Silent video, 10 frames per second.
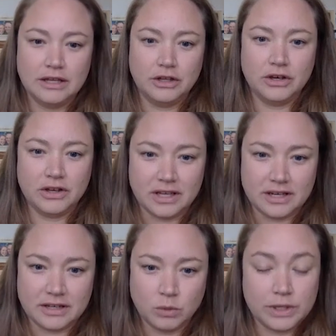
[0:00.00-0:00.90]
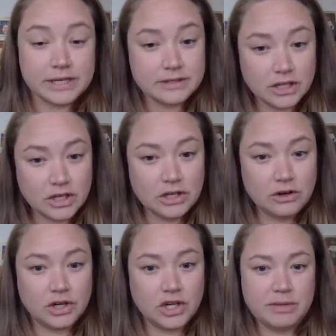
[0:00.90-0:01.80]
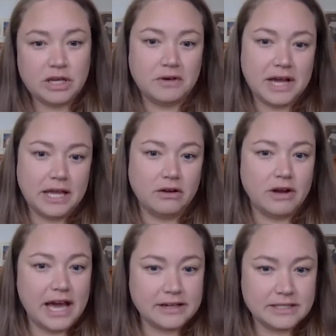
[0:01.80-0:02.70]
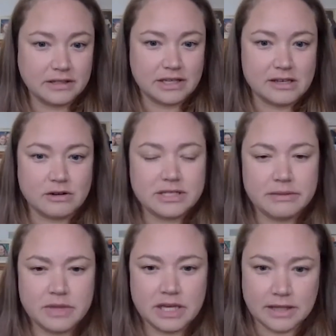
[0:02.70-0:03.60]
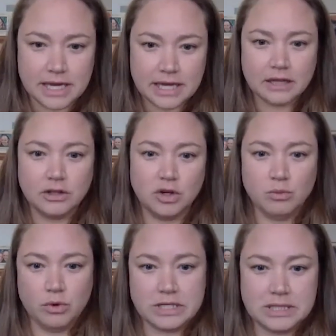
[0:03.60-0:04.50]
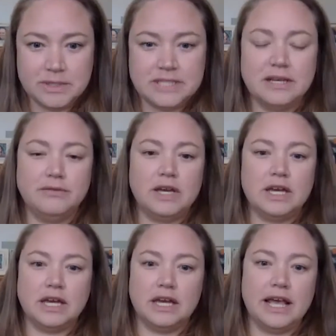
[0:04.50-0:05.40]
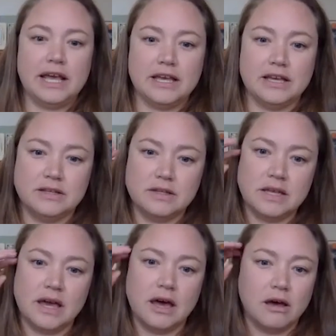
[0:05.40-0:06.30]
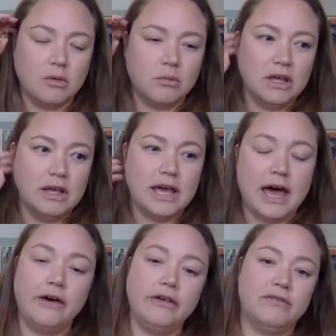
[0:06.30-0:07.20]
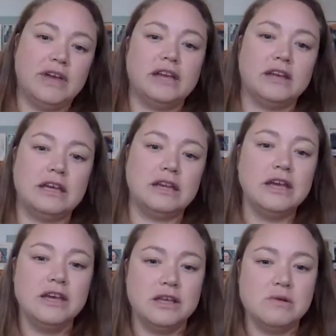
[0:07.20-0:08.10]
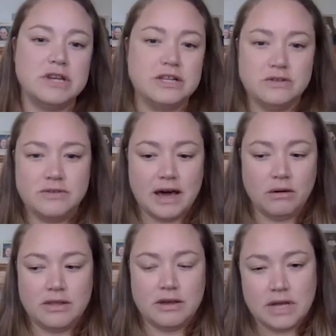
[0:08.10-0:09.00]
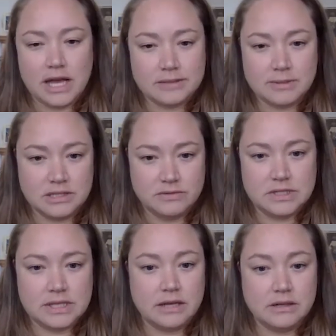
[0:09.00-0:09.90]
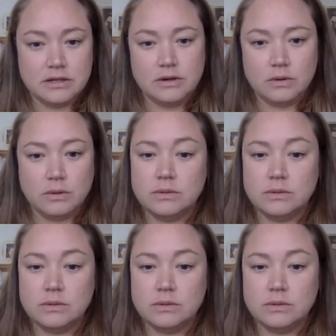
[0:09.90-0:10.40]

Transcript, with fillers: good, well, is it good or could it be great or excellent or something like a little more specific and um, elevated, you want to do that with every aspect of design too.